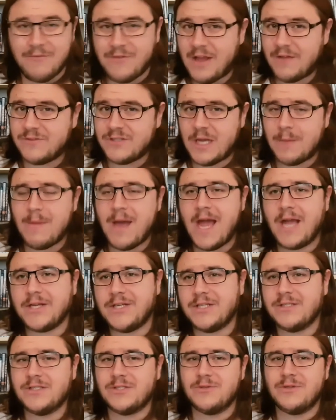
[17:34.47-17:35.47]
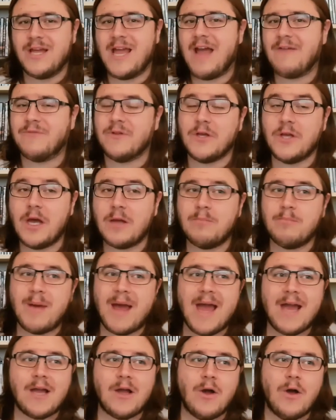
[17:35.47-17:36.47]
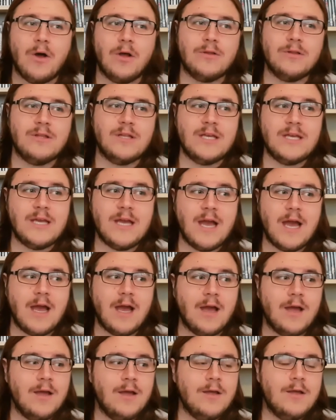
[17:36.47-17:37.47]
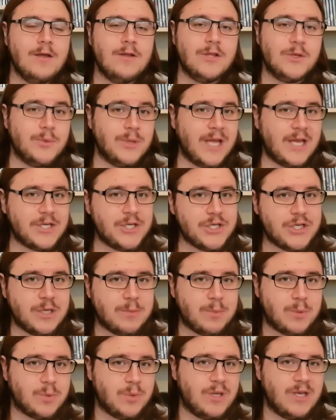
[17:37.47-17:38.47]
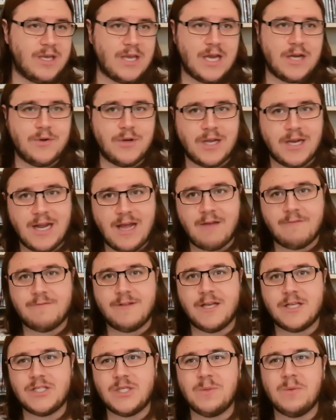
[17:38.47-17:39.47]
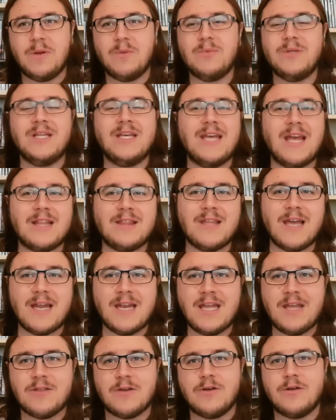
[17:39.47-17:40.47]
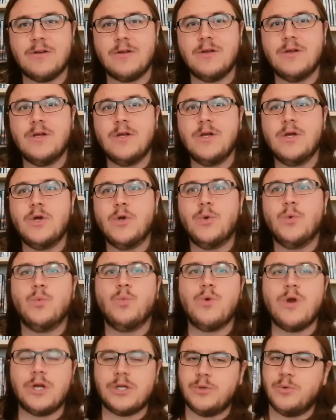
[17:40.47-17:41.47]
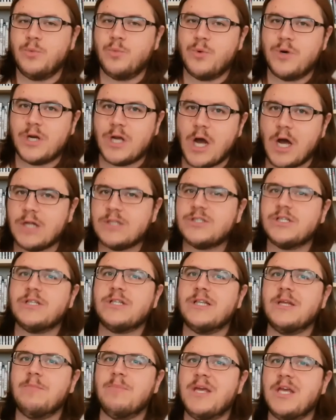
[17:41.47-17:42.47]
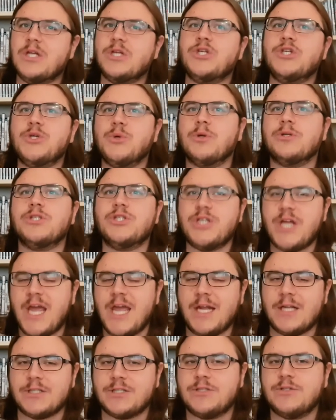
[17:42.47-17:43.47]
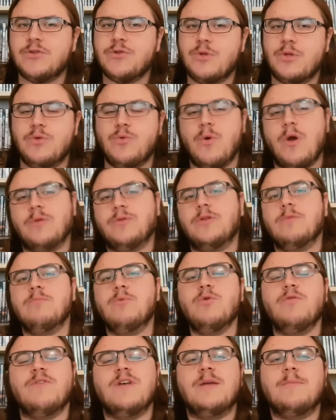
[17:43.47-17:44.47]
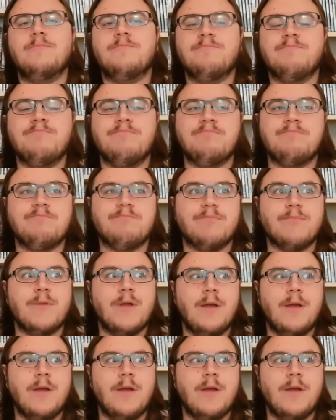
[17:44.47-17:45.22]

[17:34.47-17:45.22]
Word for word: but they have to have some action, so they have to cut back on the uh, the relationship between Kendrick and Affleck. So we don't really get that either. We're we're constantly being shortchanged throughout the movie.